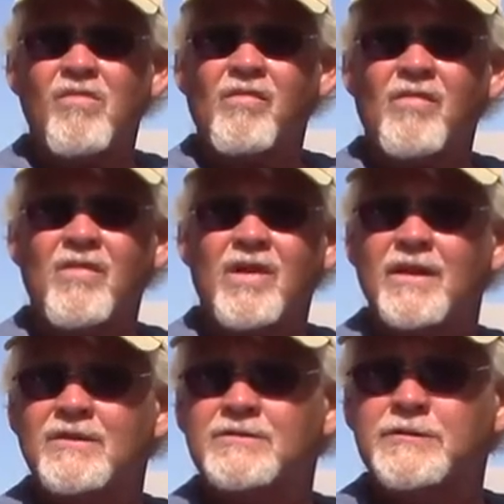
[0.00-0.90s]

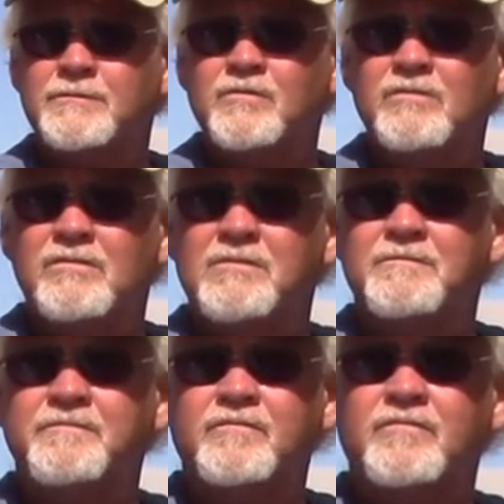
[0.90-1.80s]

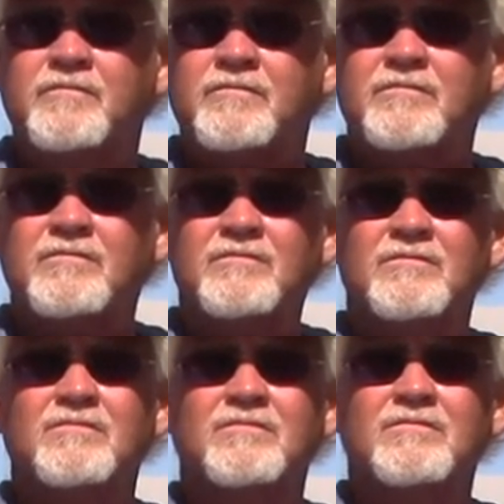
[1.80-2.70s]

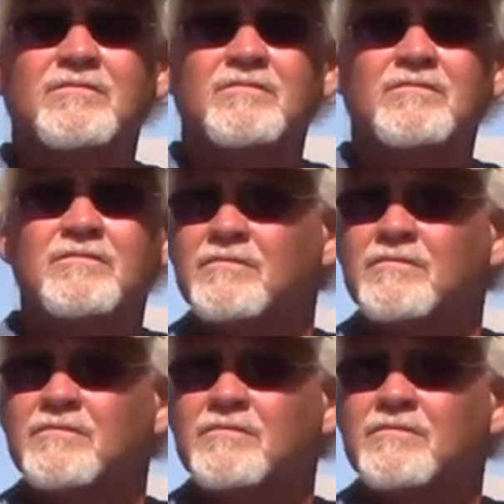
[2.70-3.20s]
This person isn't speaking.